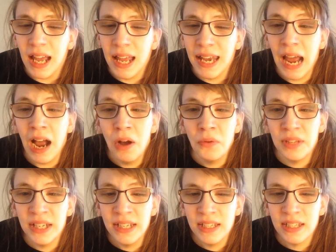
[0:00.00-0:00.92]
And now
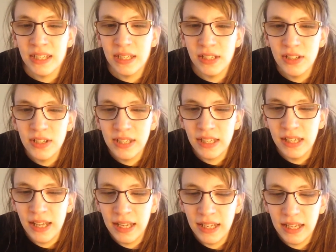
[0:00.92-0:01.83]
this, just
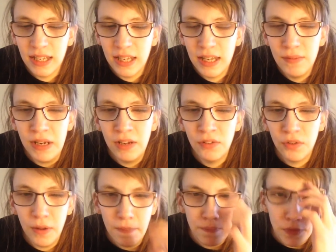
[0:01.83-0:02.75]
like, even if
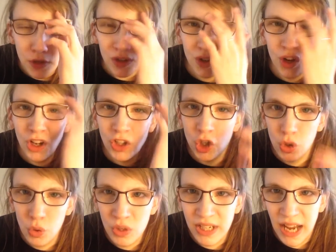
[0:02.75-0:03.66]
you're not
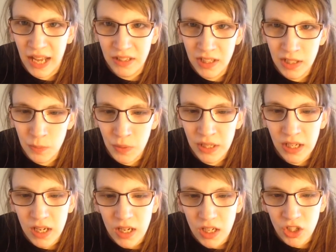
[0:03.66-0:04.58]
too tense, but
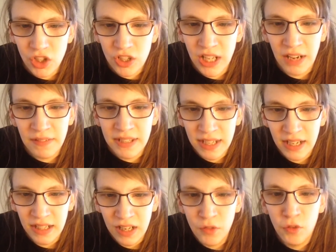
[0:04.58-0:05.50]
just kind of
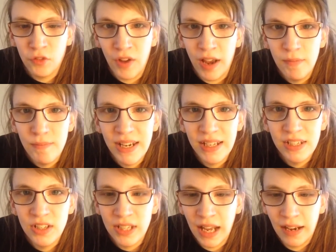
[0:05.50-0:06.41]
sitting there for 5
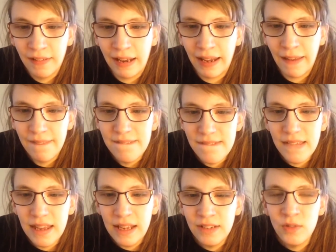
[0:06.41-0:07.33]
minutes, just kind of like
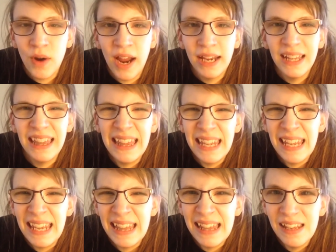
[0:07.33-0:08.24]
trying a
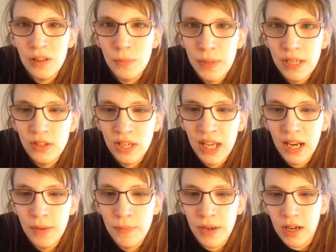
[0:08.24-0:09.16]
little bit to get
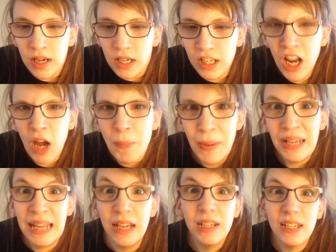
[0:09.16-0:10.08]
him, not by
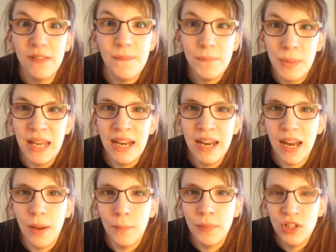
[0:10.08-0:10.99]
like beating
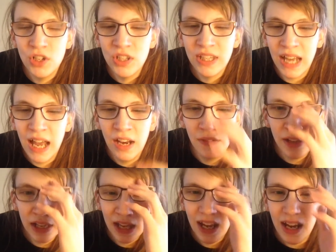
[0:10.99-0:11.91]
him, but just kind of
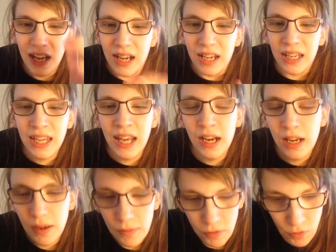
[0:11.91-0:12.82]
like getting
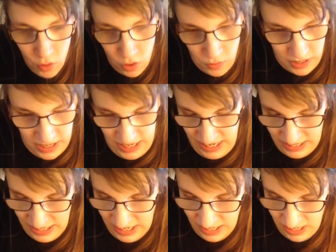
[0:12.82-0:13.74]
him forward,
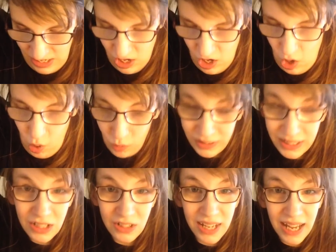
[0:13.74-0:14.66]
and then
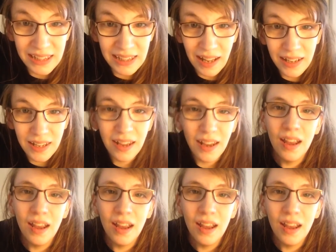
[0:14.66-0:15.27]
only to get like